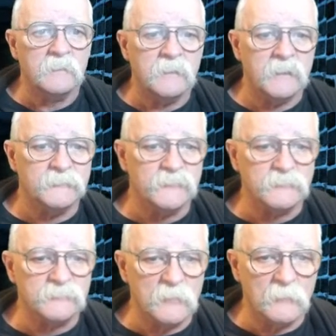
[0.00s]
And you
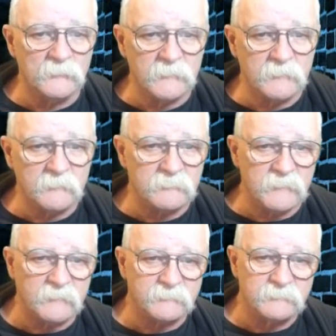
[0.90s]
could go there,
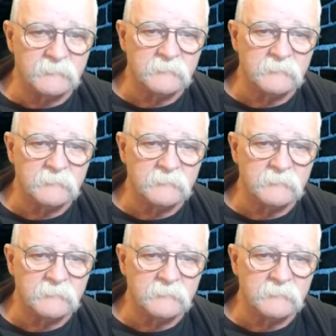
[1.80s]
and